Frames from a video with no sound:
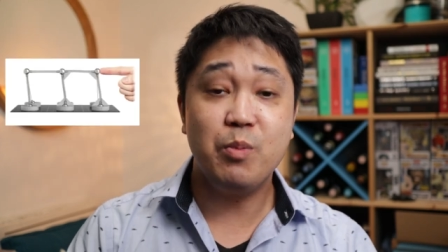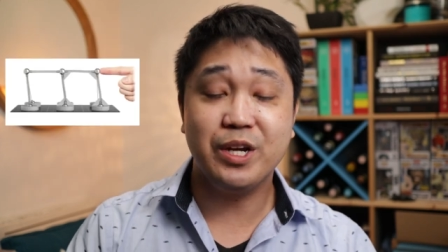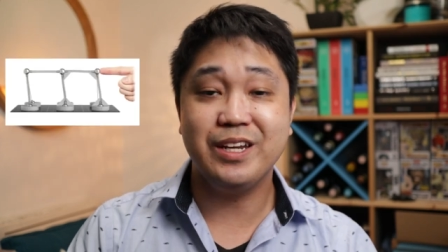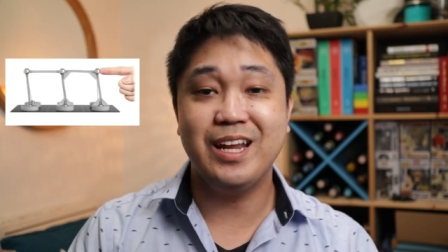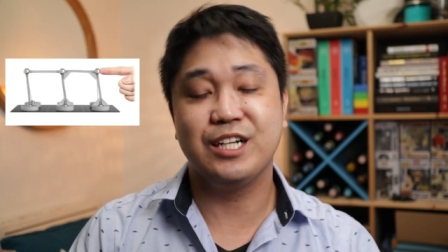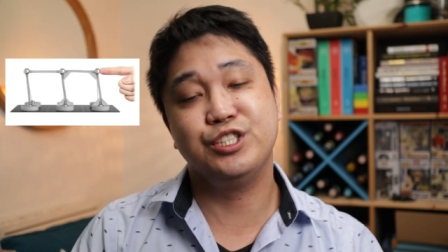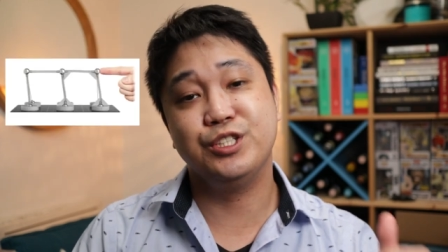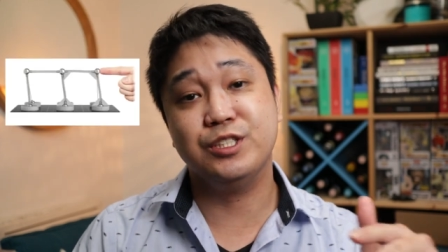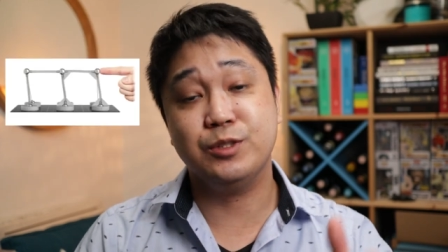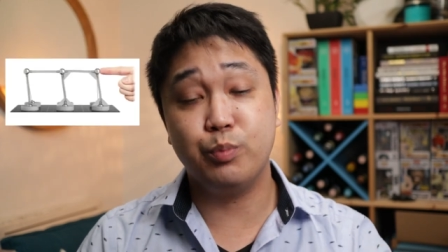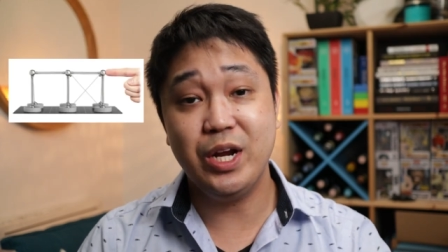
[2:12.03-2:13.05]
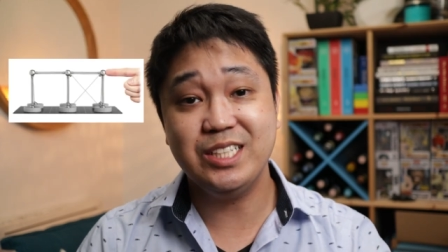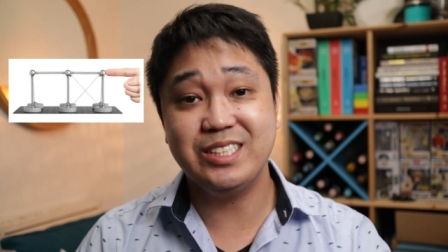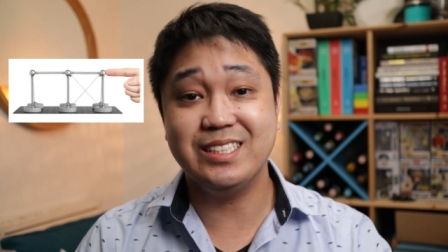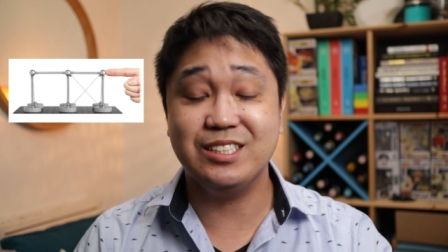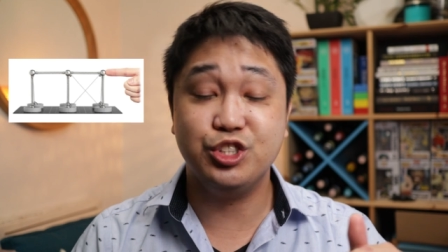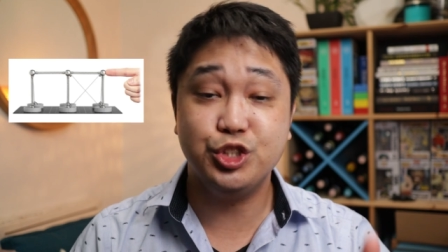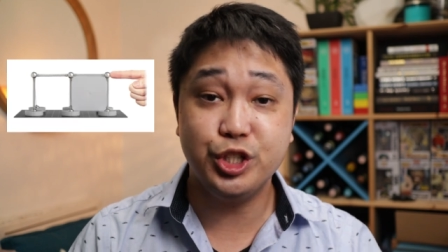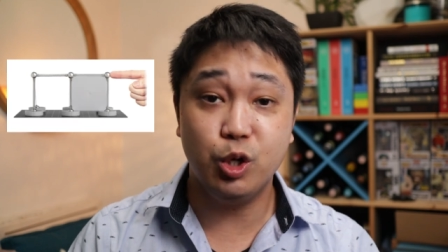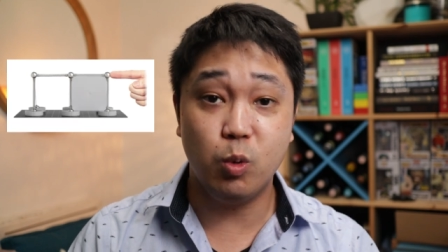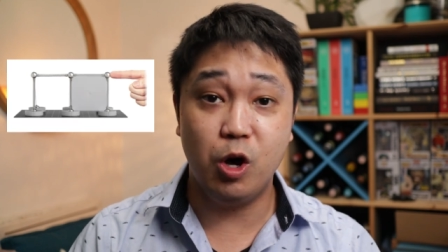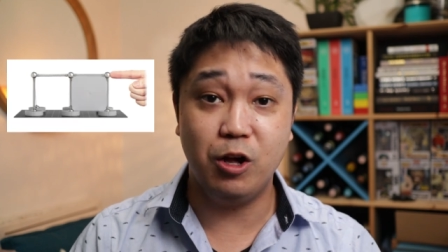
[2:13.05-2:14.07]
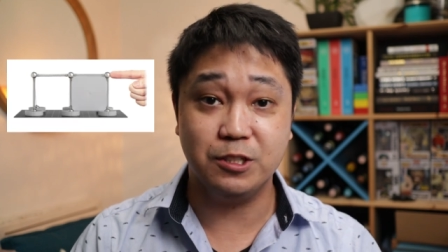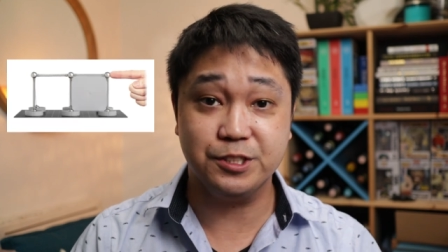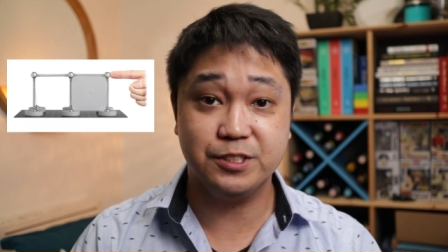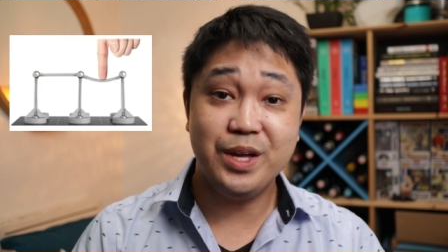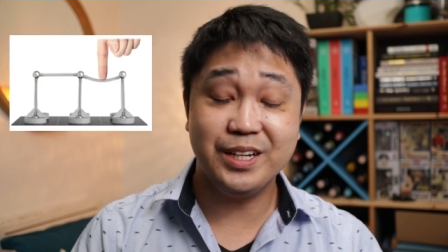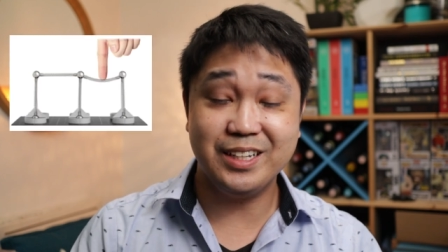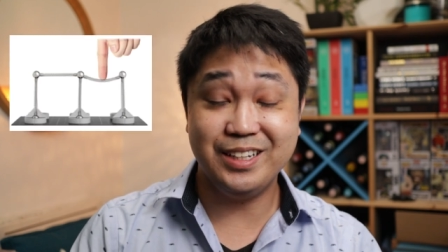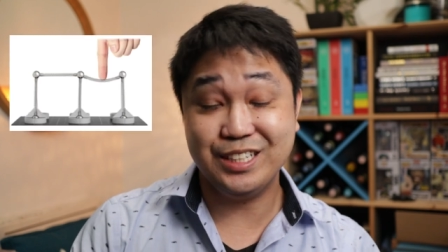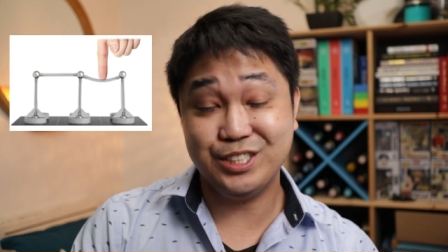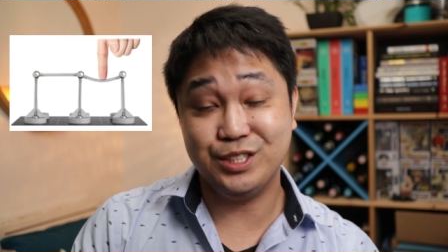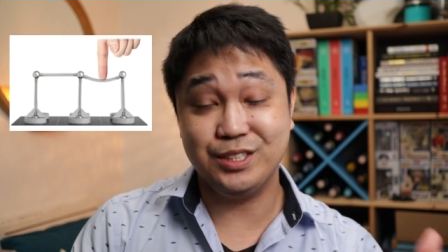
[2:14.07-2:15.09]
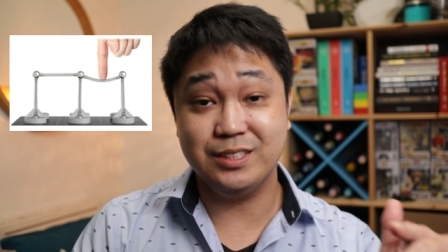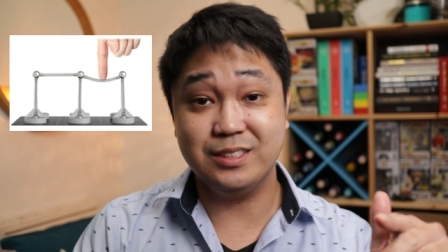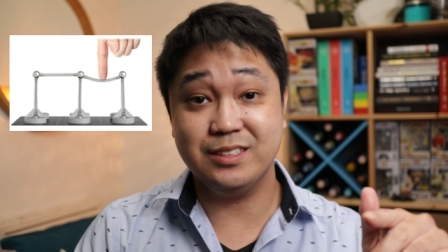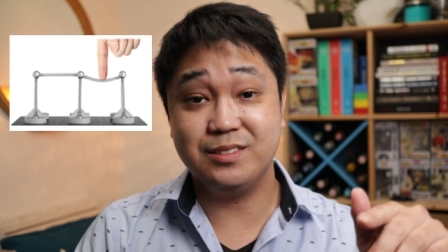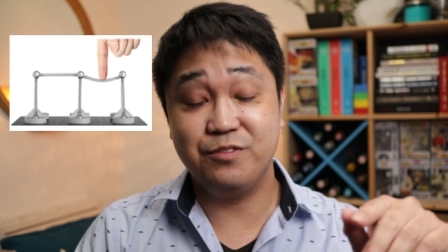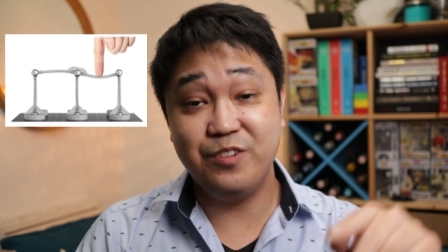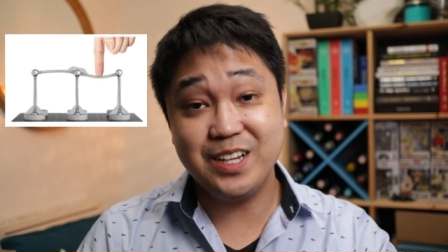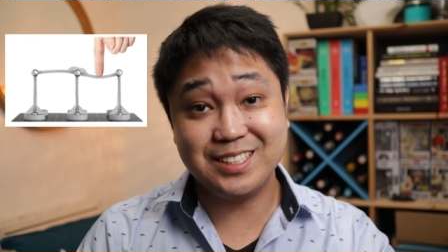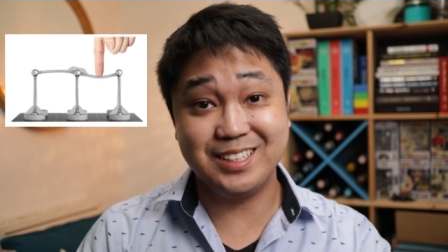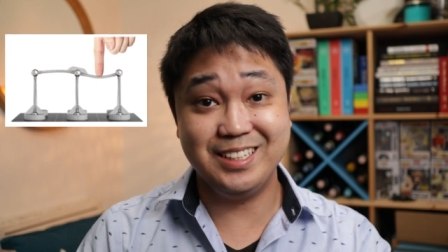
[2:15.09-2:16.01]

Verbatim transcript: moment connections, braces, shear walls, pin conditions, fixed